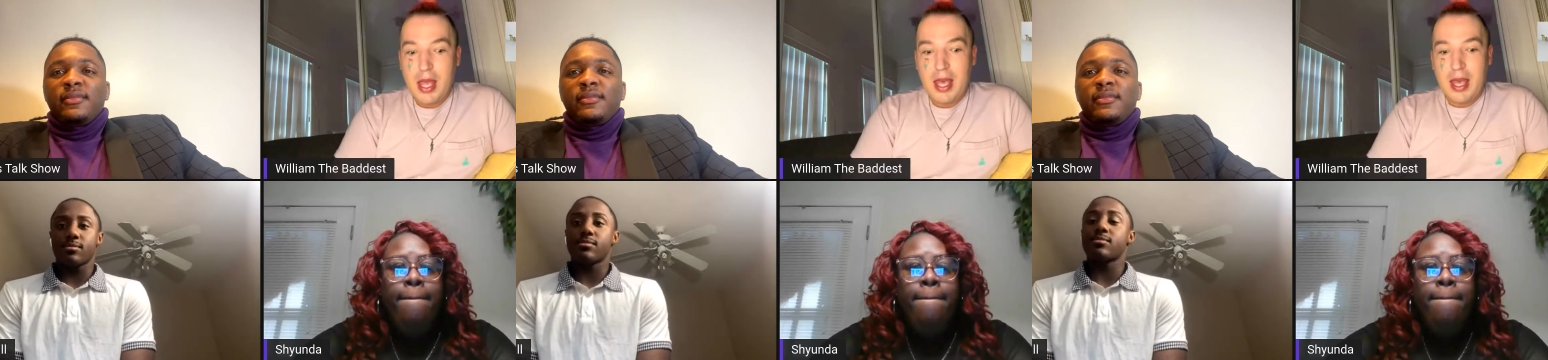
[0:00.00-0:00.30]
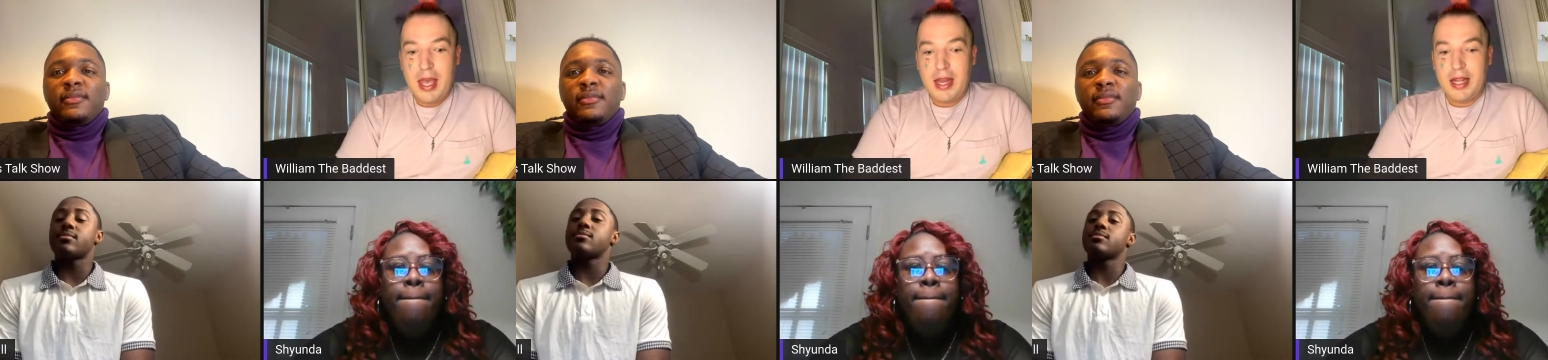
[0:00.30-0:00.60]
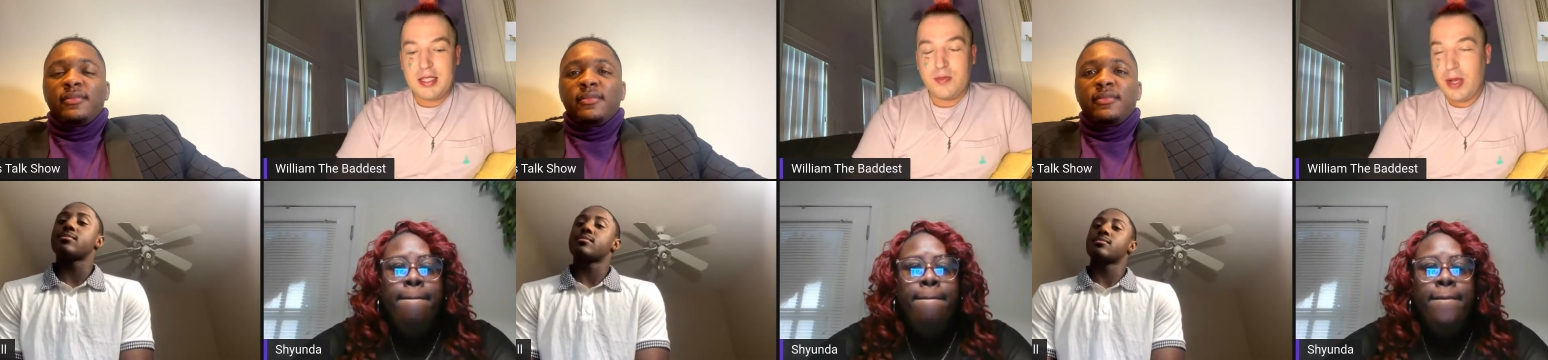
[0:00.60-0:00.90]
Speaker 1: and
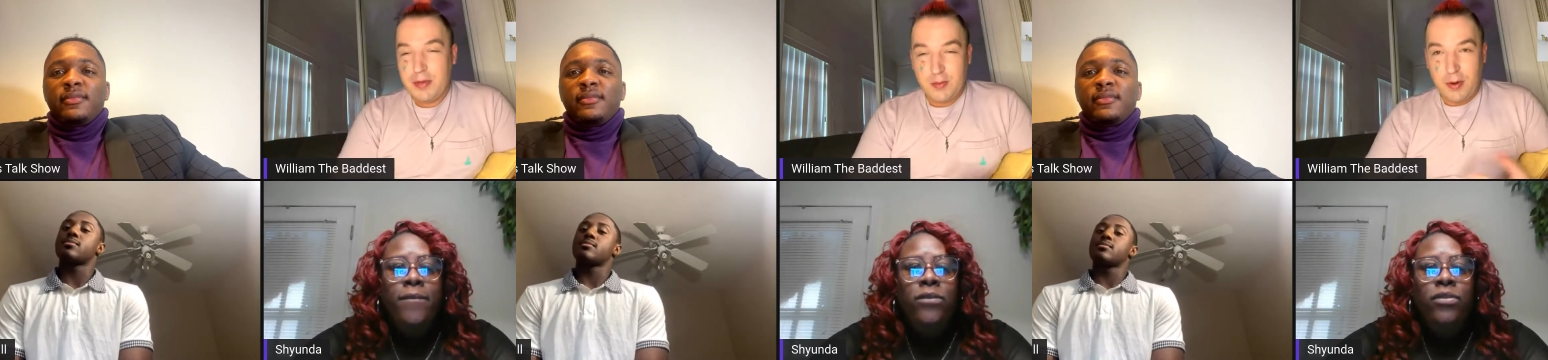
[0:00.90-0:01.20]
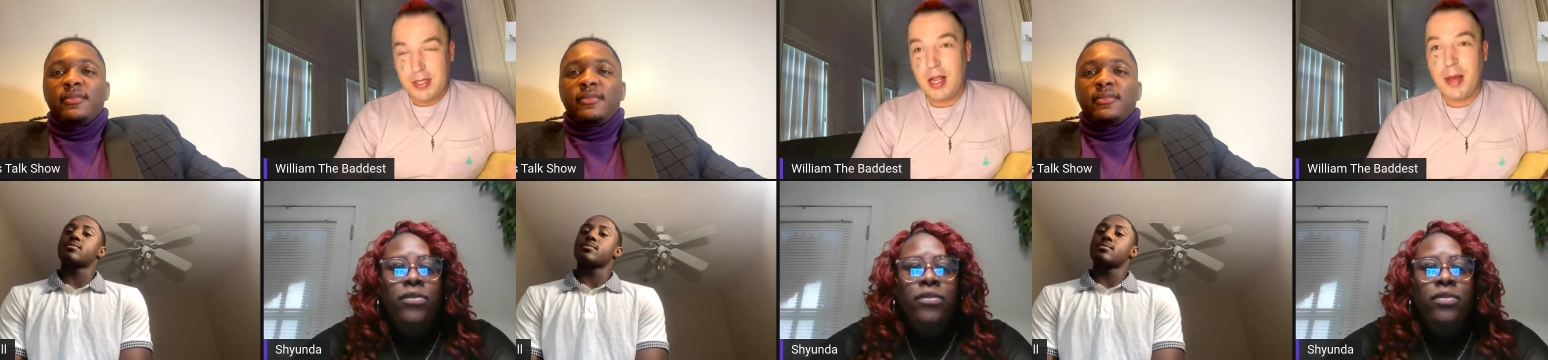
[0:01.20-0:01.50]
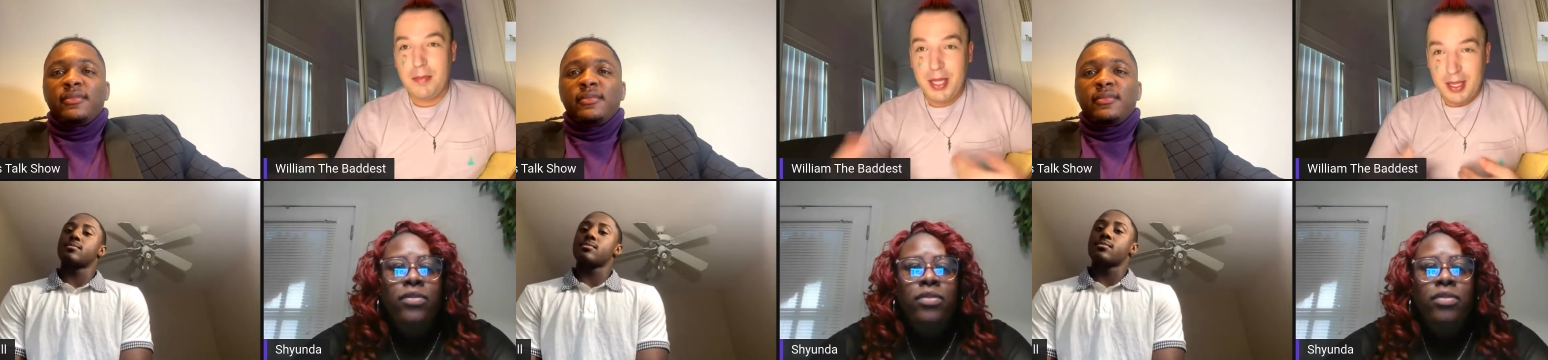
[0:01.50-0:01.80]
it's it was what was all
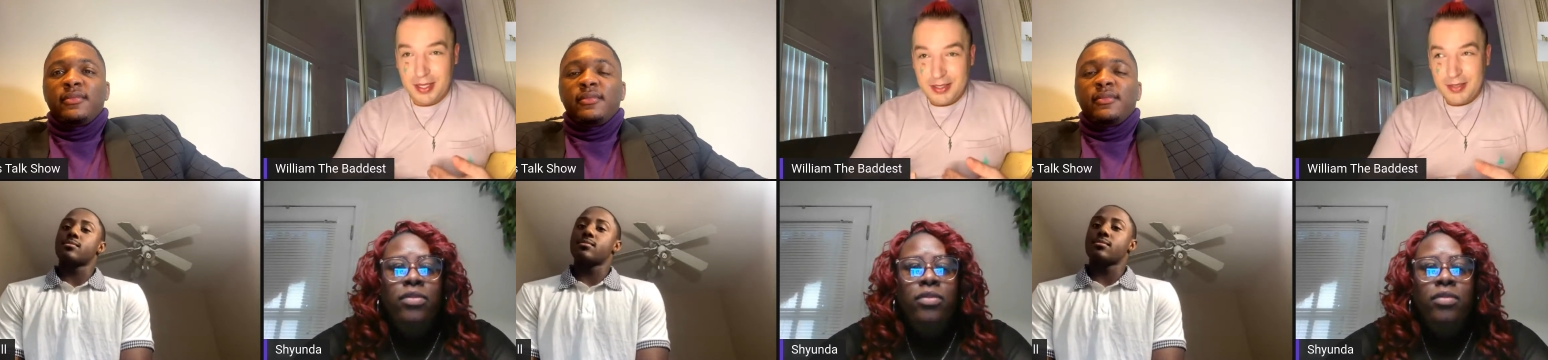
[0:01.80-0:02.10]
about me.